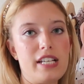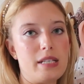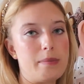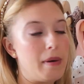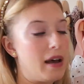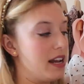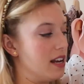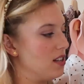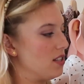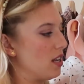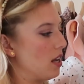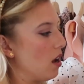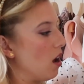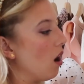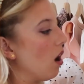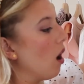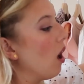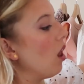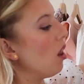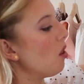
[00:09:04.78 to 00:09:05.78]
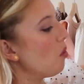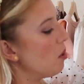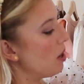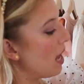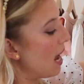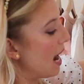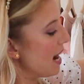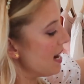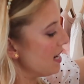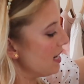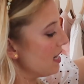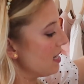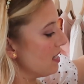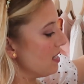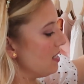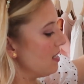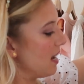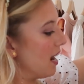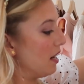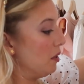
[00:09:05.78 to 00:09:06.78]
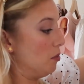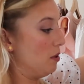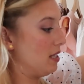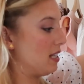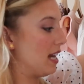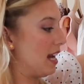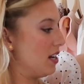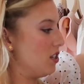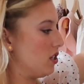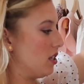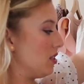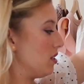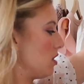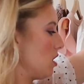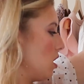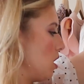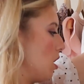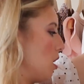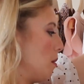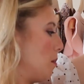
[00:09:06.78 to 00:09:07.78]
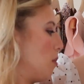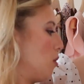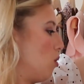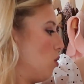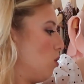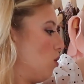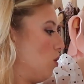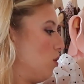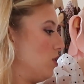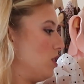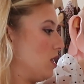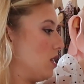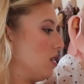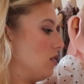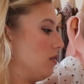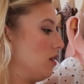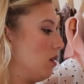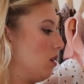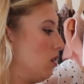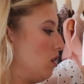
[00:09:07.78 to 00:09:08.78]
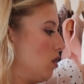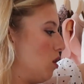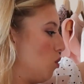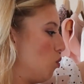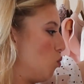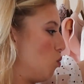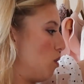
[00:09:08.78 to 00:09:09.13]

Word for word: these buttons at all. What I did instead was I just pulled the little